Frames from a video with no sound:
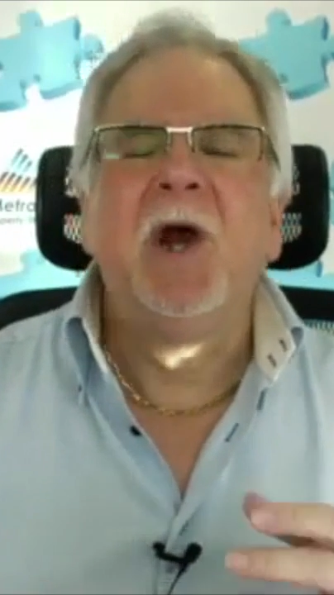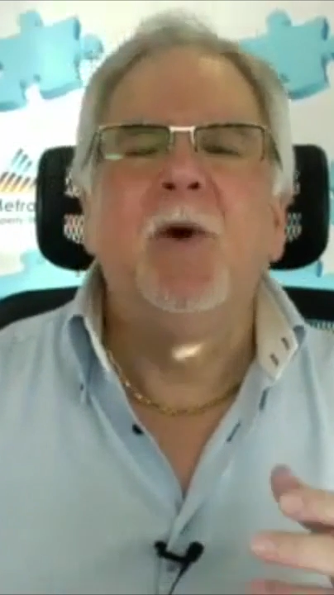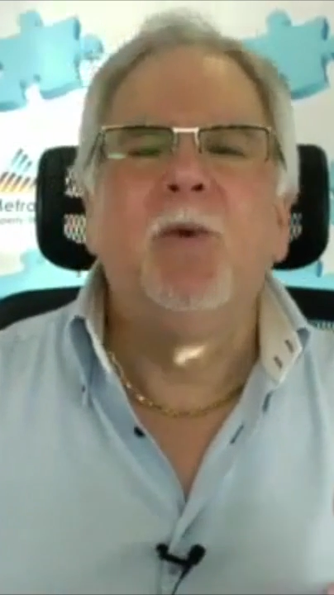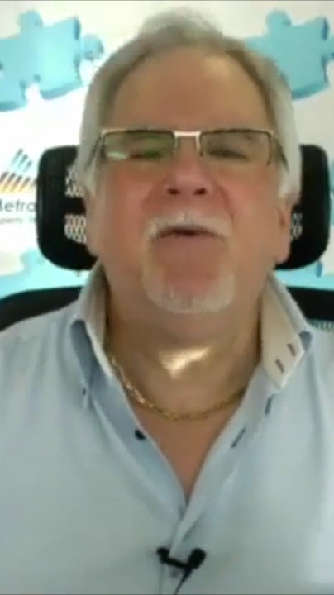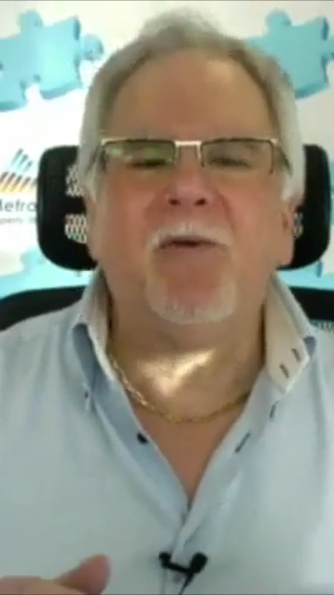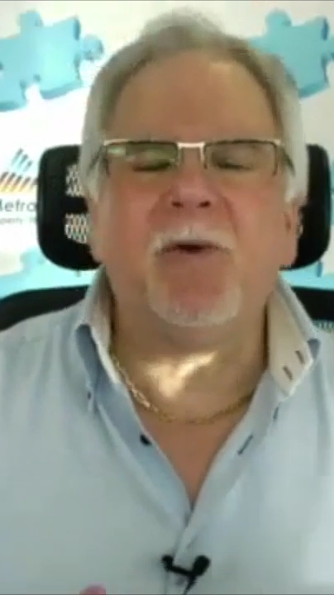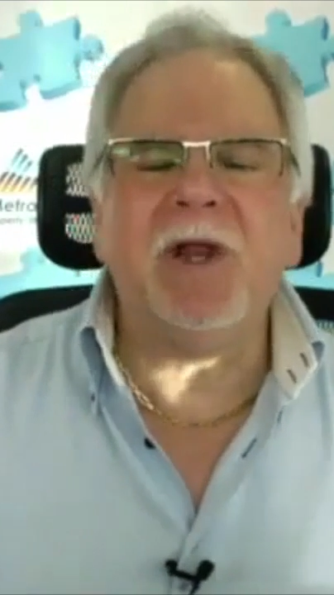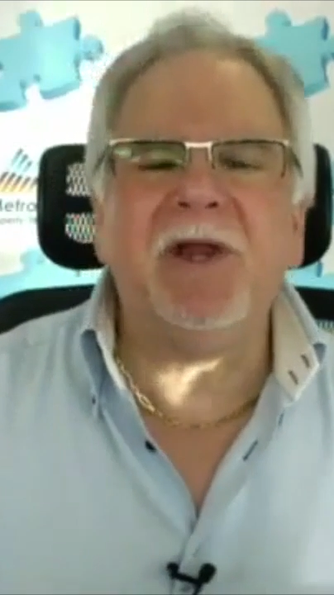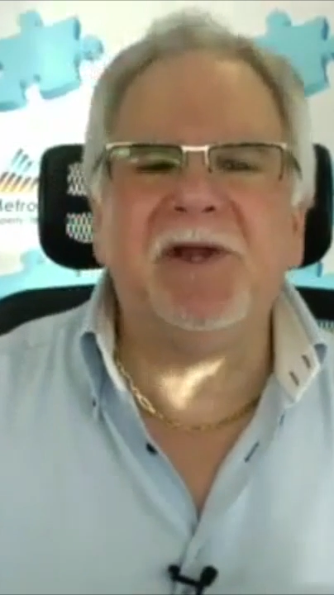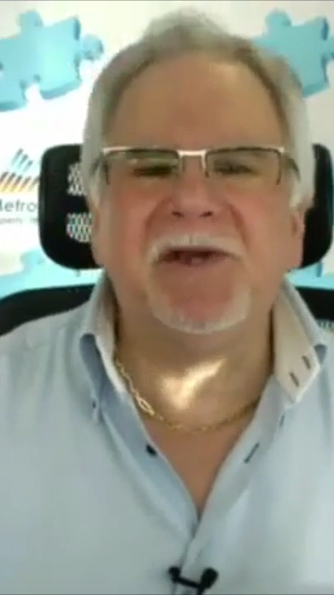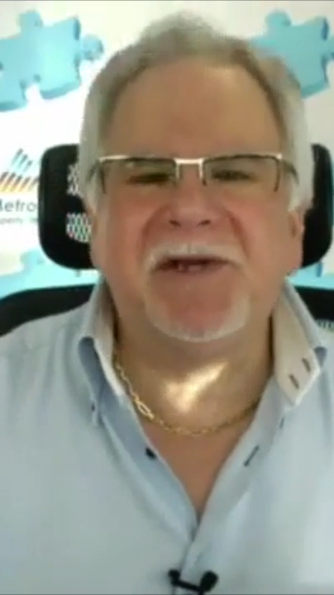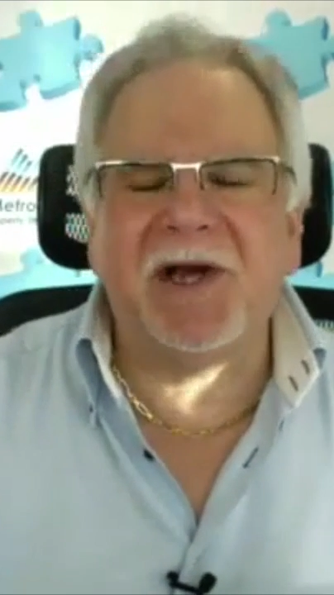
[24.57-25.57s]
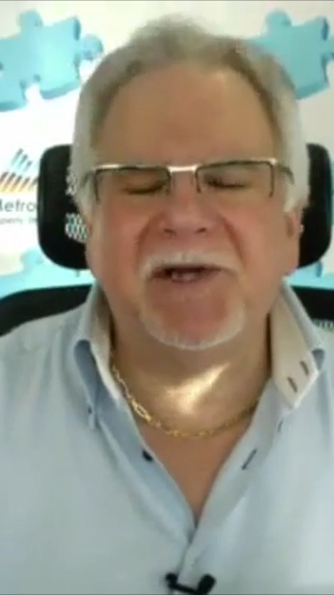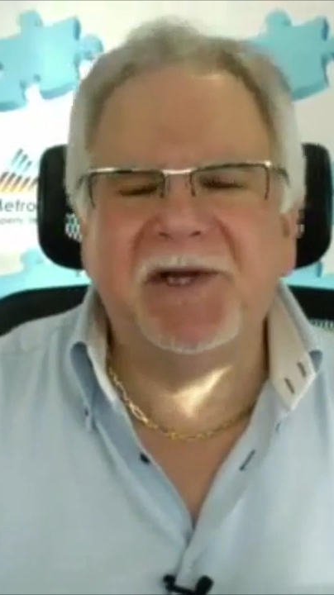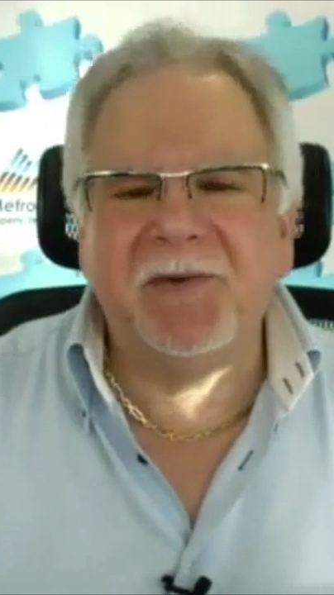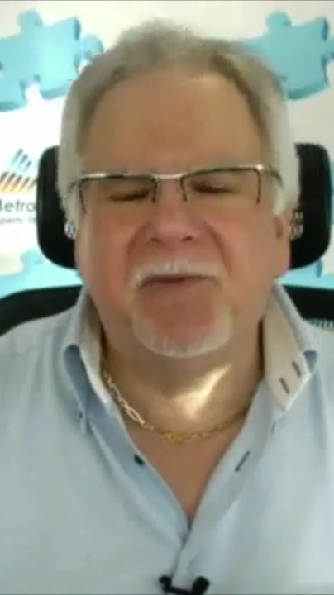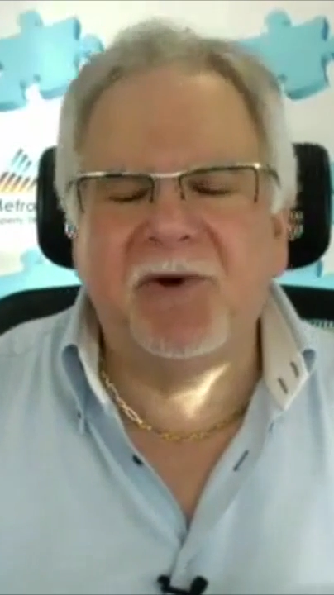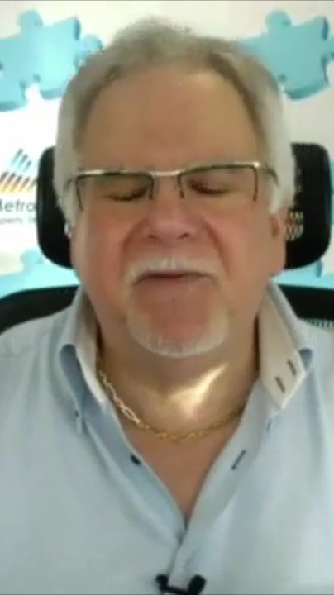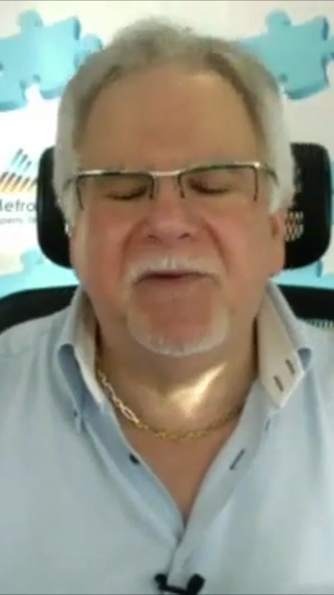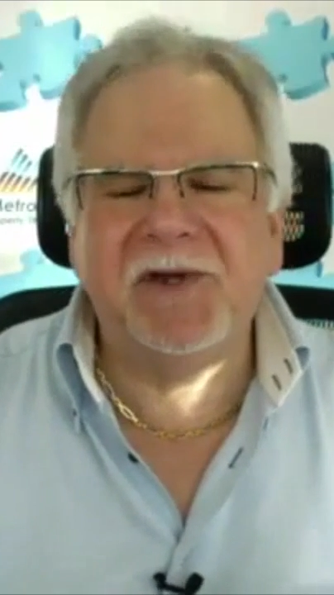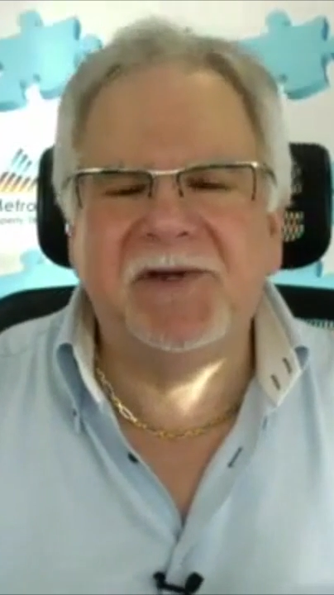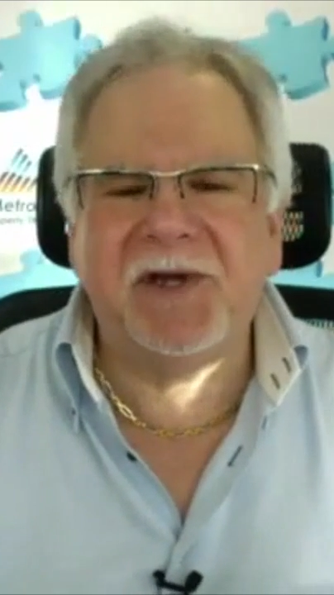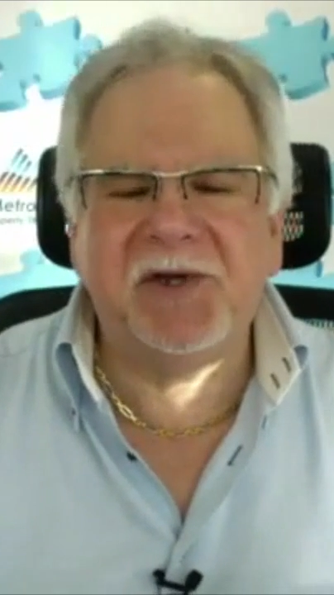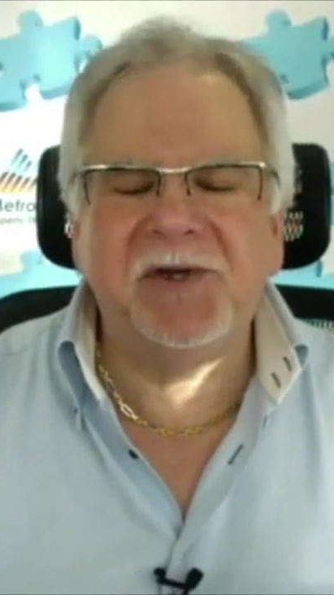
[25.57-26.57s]
We've already discussed in previous
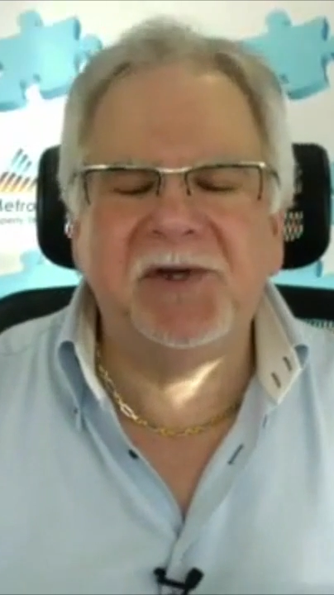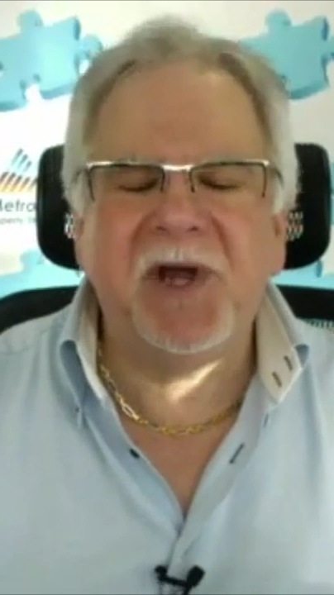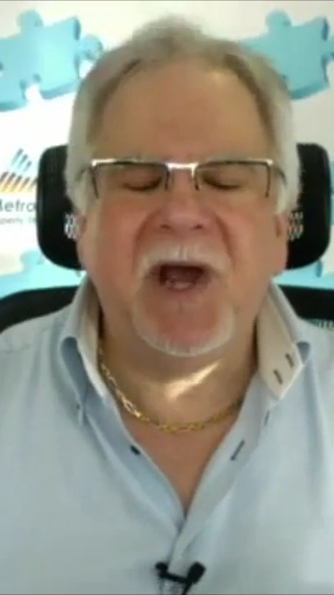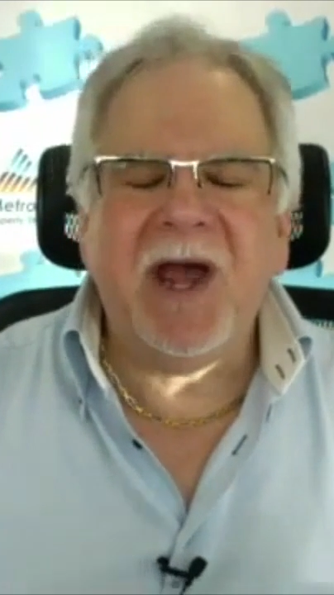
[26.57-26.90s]
sessions